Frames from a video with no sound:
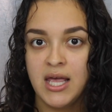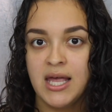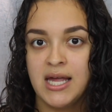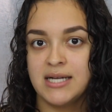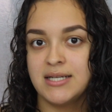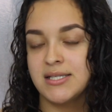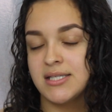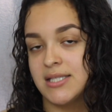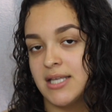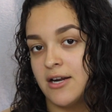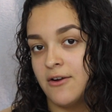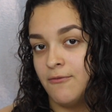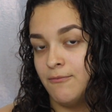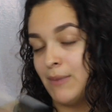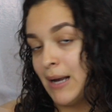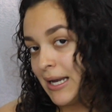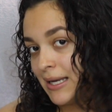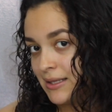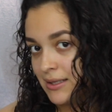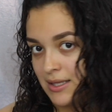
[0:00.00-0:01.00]
instead of
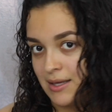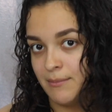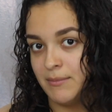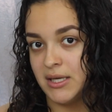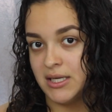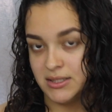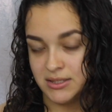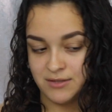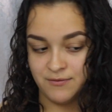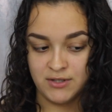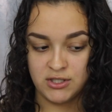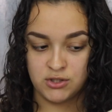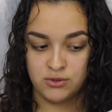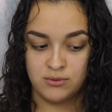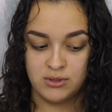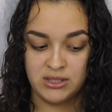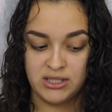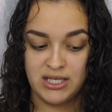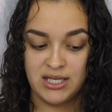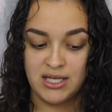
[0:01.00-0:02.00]
buying them
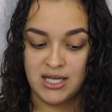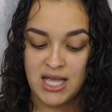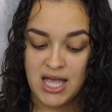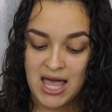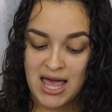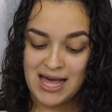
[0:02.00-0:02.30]
individually.